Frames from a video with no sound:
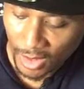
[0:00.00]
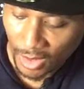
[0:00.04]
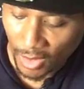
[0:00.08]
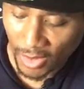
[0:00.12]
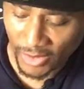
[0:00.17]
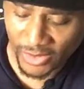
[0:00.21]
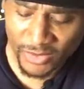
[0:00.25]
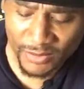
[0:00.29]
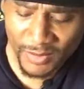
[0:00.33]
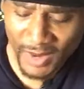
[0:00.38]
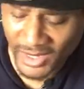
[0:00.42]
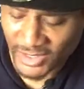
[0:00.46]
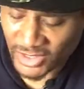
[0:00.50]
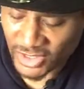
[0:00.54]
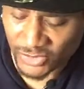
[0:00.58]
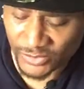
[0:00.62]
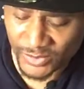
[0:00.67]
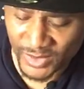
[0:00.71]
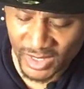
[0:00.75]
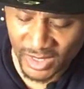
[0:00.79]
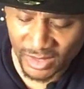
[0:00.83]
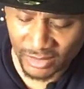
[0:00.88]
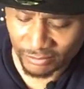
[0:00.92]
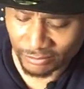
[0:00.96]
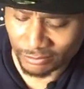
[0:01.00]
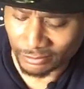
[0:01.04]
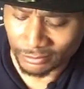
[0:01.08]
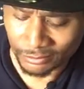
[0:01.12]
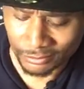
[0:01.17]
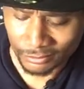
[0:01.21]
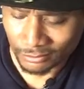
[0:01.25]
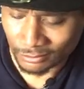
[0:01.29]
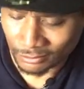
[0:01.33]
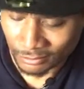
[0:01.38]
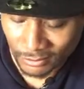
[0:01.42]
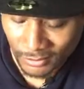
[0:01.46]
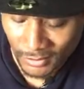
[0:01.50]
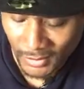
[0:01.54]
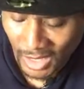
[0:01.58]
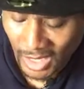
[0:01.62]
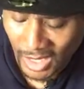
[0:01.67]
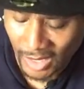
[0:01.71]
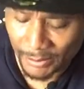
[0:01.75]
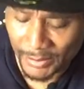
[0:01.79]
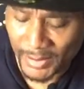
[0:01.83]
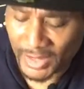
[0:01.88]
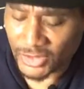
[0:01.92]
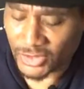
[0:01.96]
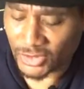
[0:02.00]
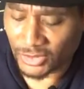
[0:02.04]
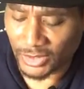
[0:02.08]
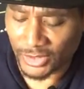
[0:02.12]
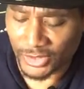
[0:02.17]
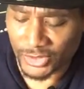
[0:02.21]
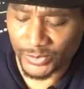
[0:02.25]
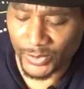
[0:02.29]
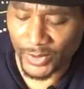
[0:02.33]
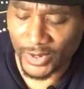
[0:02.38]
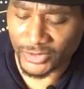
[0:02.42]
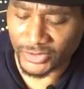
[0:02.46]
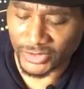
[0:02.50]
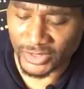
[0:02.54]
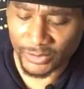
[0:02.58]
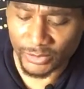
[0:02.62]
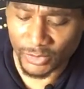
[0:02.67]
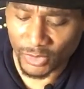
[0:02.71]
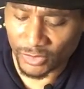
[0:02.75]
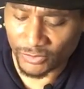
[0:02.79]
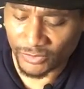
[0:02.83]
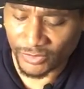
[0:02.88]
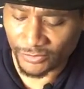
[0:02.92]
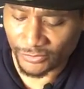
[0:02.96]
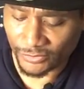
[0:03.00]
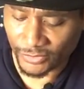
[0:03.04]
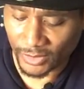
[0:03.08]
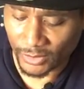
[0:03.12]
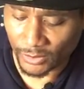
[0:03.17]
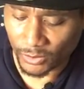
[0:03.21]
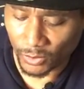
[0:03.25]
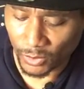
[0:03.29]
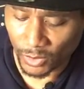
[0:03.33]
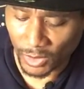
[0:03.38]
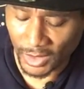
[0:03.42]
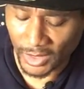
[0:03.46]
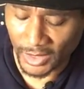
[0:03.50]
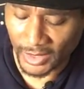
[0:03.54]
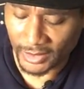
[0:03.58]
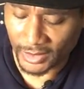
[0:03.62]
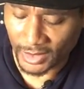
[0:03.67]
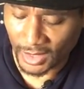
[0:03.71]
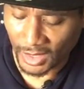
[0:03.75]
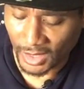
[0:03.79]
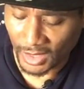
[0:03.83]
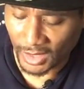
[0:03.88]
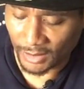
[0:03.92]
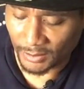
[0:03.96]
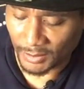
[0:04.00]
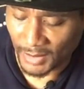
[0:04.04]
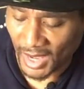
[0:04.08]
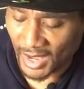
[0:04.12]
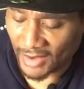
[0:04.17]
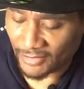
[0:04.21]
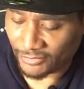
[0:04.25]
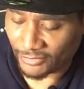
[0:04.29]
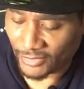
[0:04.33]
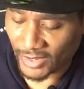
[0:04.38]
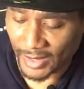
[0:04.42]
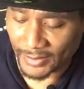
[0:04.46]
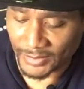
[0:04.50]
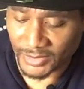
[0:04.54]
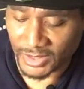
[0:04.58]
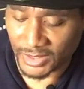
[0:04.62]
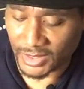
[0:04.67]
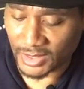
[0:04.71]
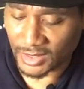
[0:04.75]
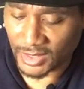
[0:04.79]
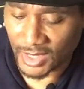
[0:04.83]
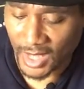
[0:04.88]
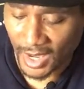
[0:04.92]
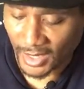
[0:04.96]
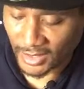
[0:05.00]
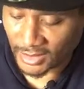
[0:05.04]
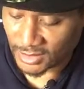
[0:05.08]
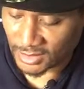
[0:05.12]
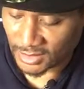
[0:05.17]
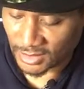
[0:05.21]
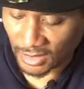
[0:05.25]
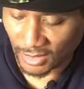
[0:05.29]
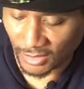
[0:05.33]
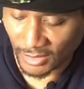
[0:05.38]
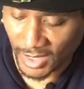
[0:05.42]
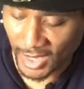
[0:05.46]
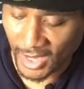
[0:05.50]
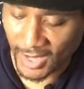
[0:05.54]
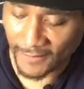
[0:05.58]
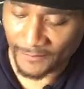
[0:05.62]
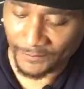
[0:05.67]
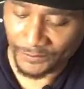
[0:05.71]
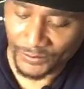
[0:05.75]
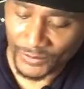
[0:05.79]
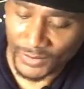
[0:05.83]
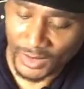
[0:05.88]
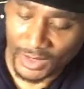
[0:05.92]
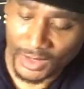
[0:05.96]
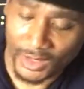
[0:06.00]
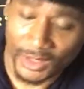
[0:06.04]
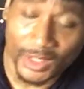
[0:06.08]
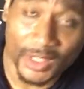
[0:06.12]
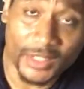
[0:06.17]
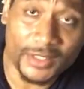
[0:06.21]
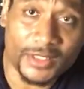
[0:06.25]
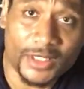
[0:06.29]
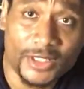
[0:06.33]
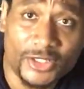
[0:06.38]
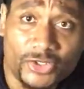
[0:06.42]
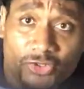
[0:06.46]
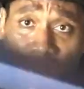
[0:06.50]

Or you might just be uh, mentally spiritually moving from one uh, mind frame to the next, okay? It says